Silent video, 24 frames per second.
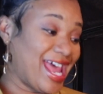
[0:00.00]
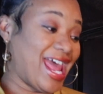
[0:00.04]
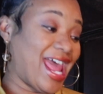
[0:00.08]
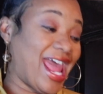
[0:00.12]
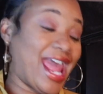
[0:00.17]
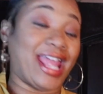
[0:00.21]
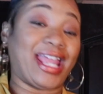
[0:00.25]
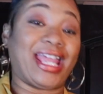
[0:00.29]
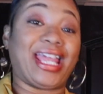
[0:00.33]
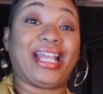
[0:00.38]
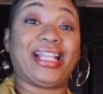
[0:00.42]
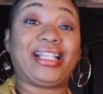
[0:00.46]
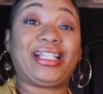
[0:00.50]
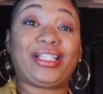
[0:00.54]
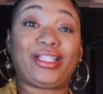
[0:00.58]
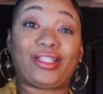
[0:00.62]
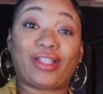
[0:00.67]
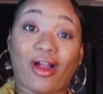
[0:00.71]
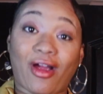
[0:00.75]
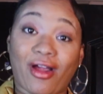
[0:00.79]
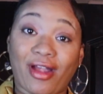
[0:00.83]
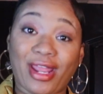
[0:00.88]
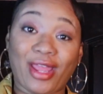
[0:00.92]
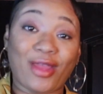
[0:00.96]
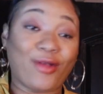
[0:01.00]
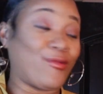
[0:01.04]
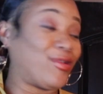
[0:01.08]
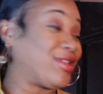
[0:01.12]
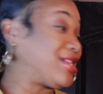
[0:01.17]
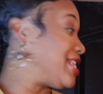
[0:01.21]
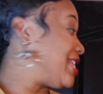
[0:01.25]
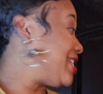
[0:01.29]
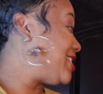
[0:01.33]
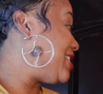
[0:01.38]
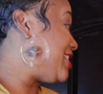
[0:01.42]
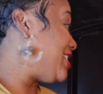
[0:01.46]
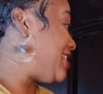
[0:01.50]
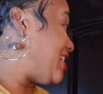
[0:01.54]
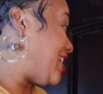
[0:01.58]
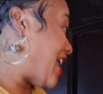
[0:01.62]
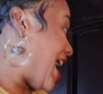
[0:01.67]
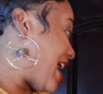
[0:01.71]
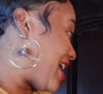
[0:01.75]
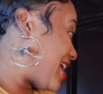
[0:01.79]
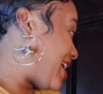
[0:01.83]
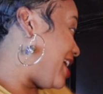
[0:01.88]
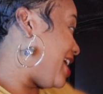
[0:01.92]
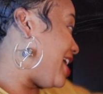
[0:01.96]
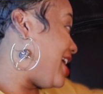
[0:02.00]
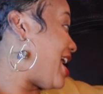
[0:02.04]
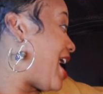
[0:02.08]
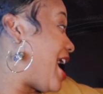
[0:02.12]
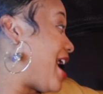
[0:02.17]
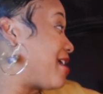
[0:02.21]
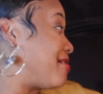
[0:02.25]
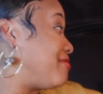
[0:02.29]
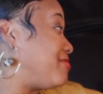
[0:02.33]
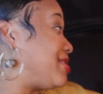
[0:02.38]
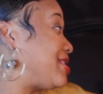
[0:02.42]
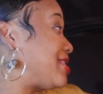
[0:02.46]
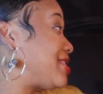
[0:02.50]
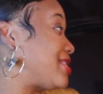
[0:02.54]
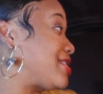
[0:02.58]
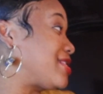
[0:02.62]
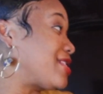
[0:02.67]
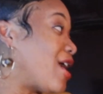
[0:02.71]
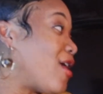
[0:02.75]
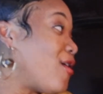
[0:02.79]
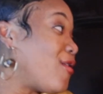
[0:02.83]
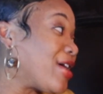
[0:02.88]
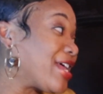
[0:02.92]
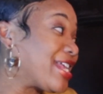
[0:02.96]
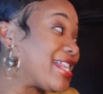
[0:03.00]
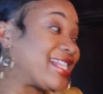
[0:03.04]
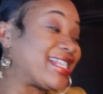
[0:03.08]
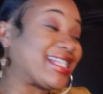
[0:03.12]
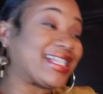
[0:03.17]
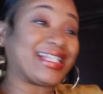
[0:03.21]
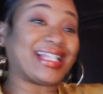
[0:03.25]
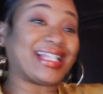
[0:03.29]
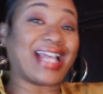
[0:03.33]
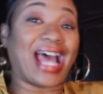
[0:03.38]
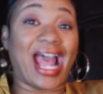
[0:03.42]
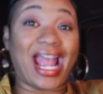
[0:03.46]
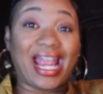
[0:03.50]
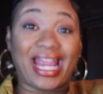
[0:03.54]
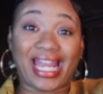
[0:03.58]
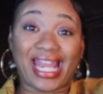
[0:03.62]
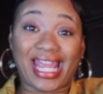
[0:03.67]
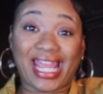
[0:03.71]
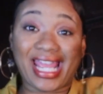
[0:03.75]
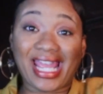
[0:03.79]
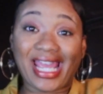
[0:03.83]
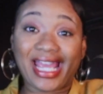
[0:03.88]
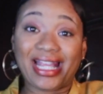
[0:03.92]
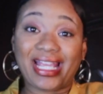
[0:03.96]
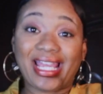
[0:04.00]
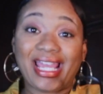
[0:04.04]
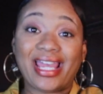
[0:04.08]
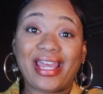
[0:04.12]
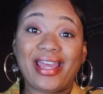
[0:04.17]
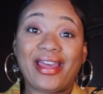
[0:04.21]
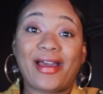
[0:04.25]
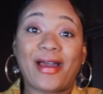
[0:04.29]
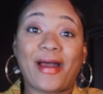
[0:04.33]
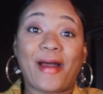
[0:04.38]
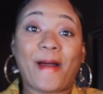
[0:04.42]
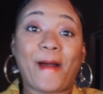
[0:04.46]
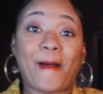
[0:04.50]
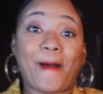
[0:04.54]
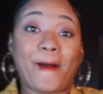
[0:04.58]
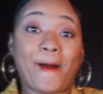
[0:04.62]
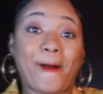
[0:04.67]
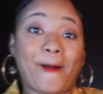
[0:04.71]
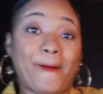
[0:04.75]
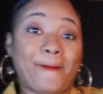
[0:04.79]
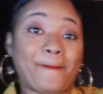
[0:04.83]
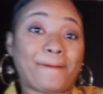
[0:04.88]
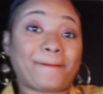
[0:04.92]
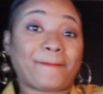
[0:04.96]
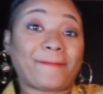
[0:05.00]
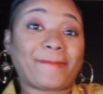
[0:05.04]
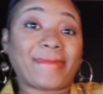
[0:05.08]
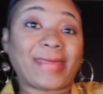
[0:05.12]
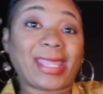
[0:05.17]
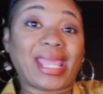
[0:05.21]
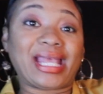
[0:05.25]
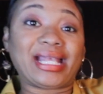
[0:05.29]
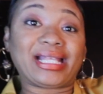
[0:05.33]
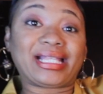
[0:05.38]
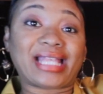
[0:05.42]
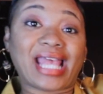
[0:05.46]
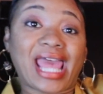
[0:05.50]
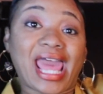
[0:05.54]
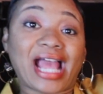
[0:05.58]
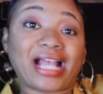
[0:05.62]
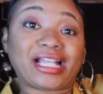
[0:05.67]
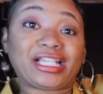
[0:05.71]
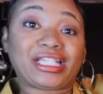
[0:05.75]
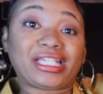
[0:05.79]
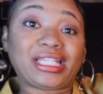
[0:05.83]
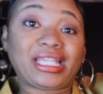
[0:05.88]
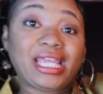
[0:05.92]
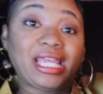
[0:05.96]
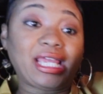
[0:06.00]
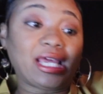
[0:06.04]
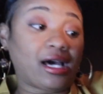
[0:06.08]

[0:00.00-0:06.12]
and get started with this jacket. I am so excited. It's actually